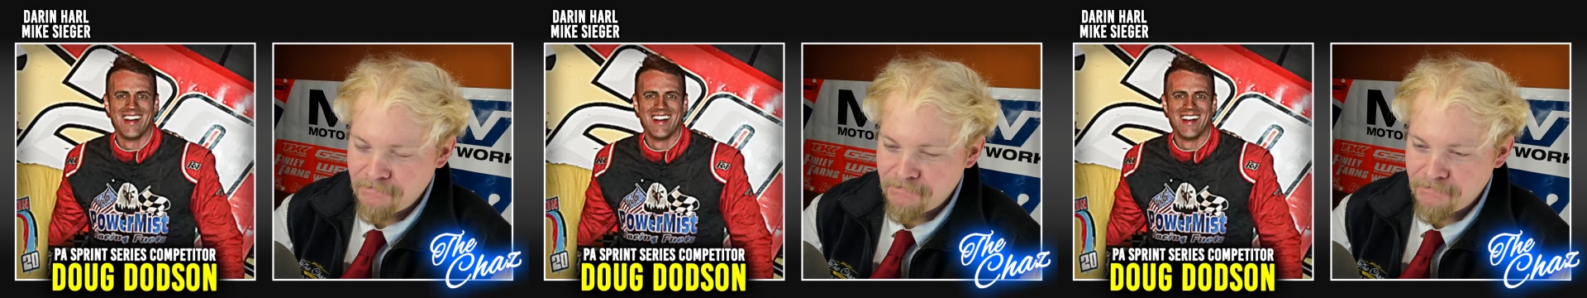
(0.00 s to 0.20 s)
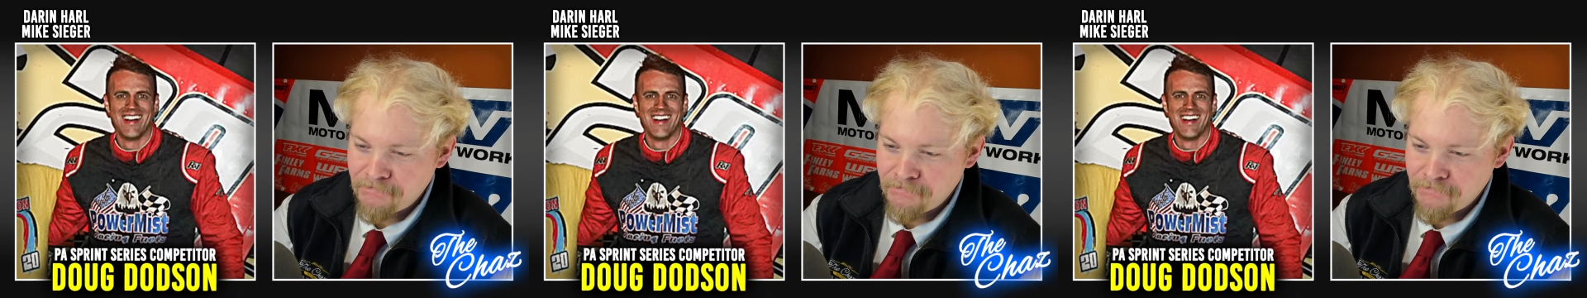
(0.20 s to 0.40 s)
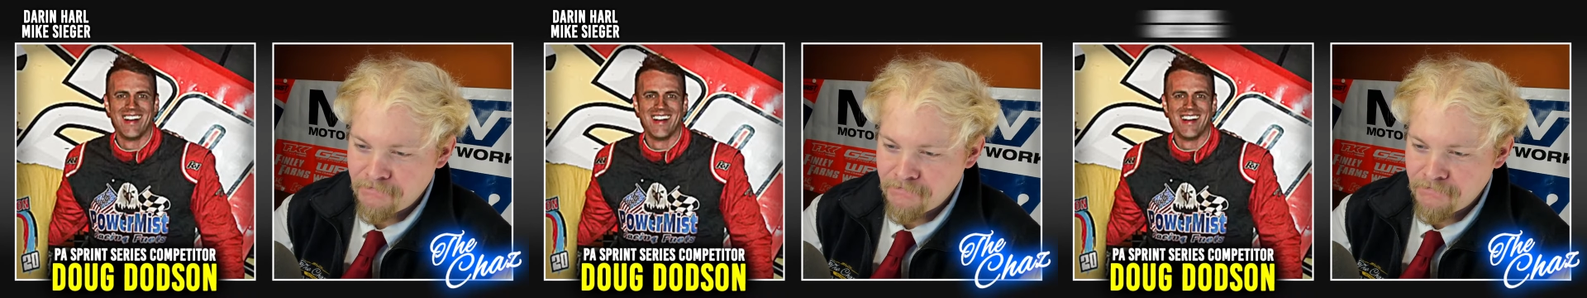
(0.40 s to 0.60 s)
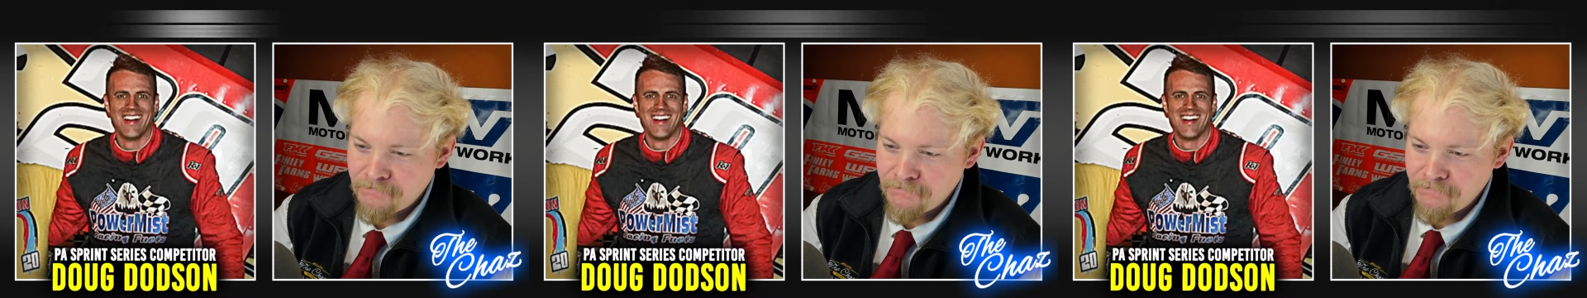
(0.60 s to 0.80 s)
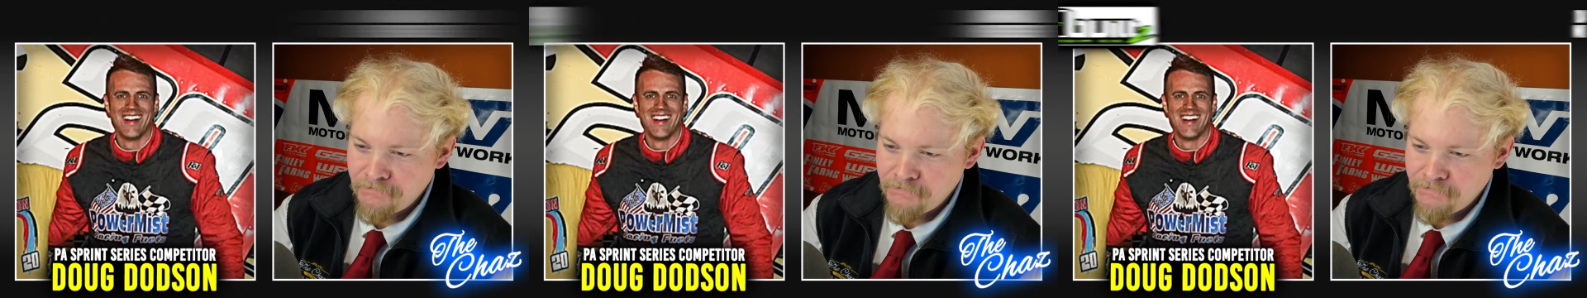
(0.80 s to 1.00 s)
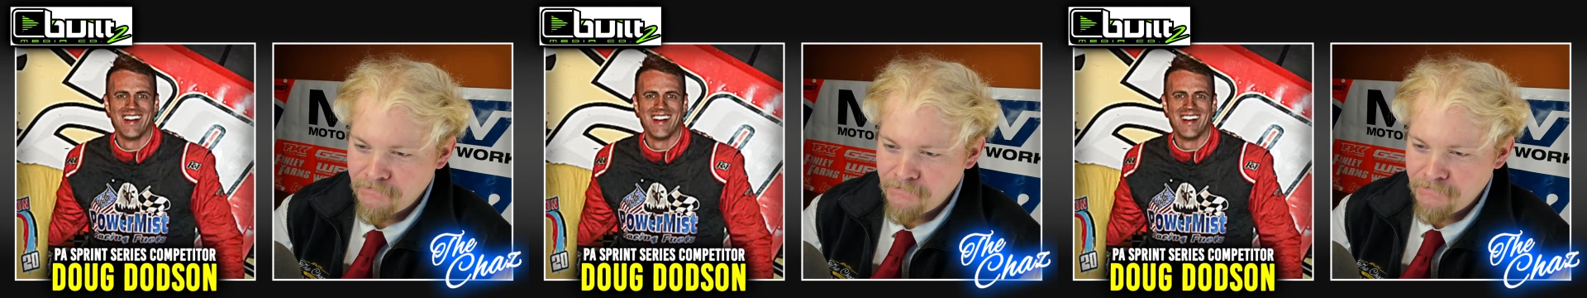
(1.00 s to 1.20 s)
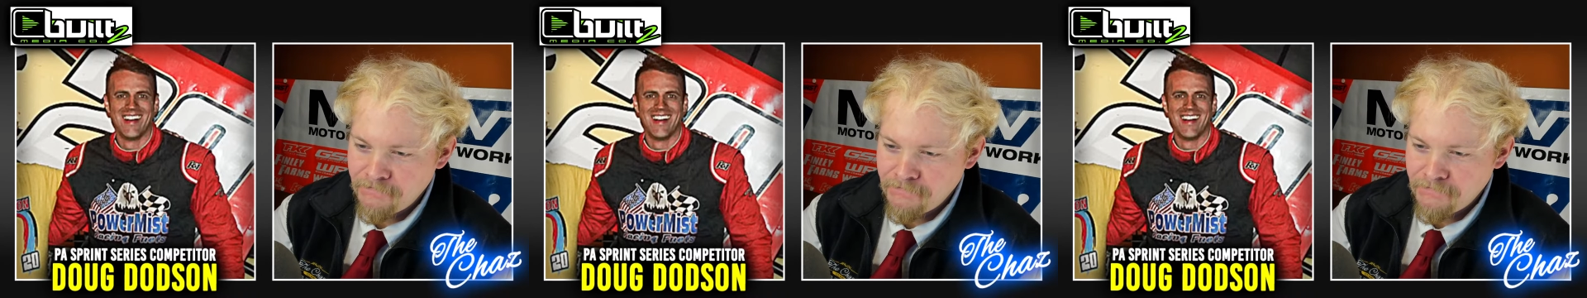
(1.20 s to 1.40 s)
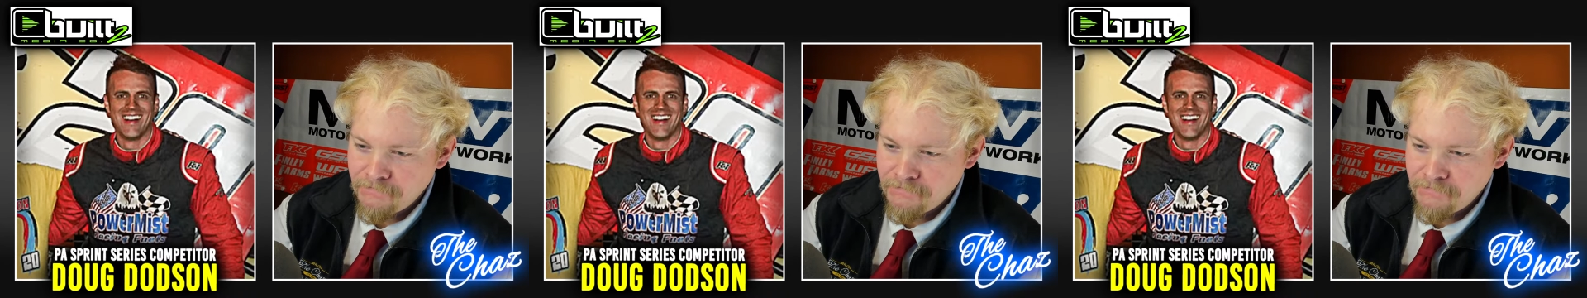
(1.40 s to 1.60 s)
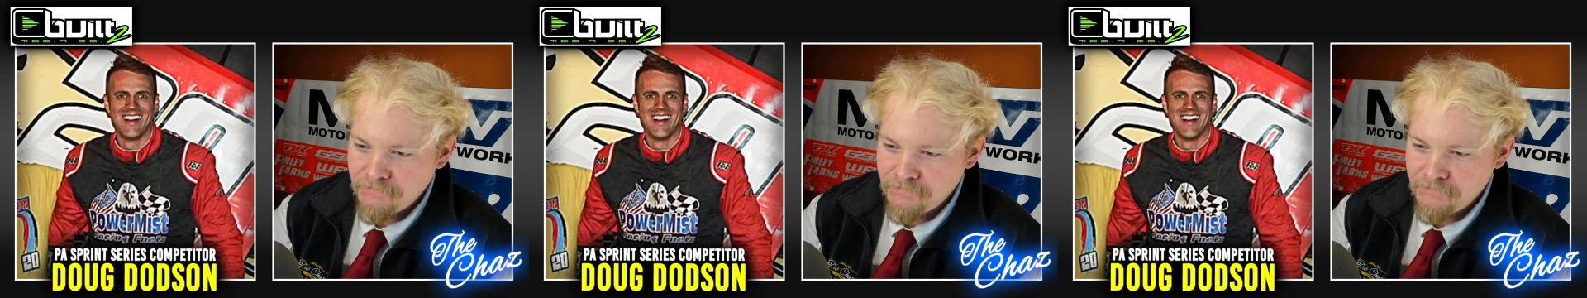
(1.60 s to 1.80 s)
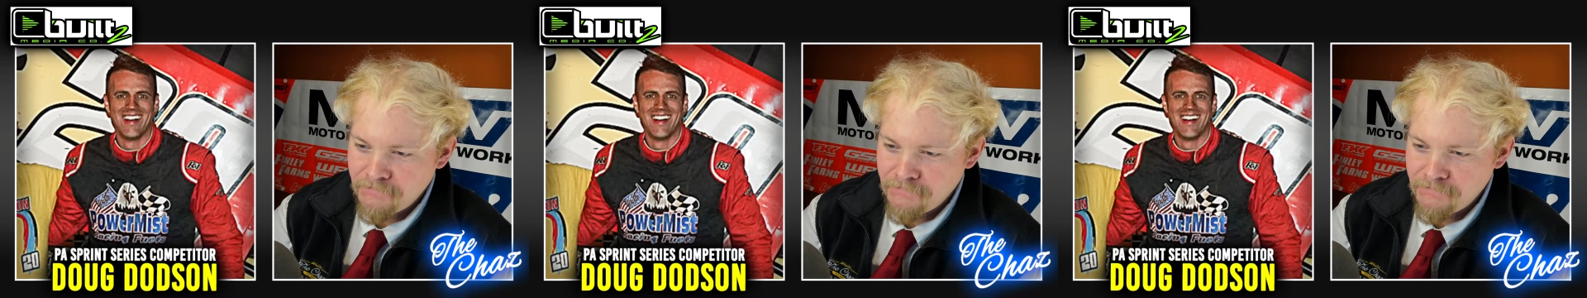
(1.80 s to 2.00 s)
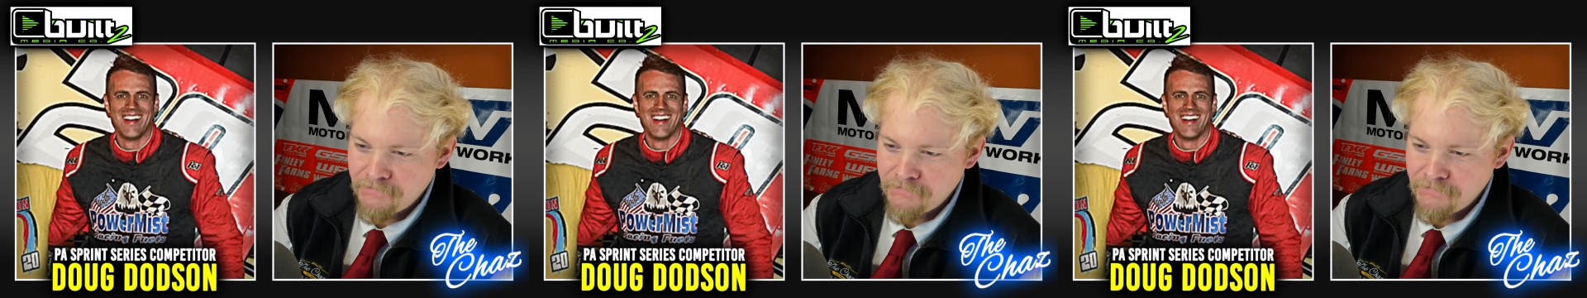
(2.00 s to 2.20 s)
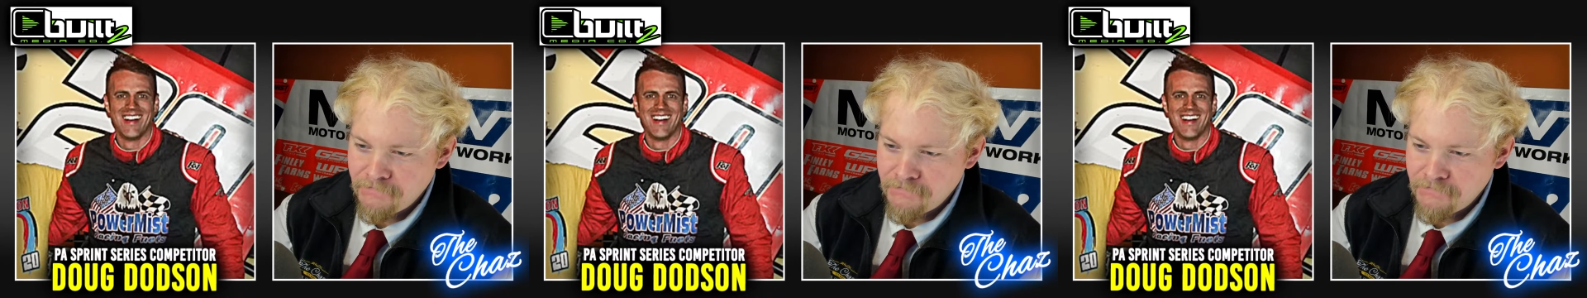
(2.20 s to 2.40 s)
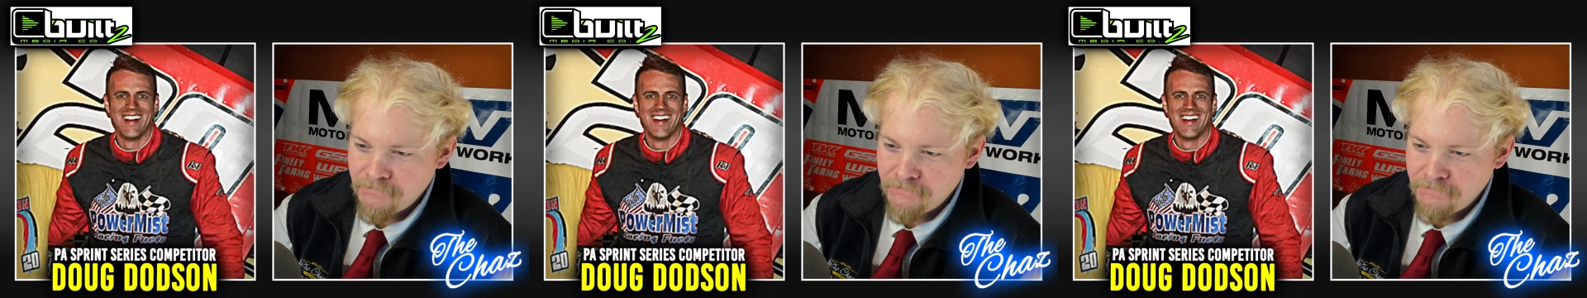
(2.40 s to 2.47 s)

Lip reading: No one is speaking in this clip.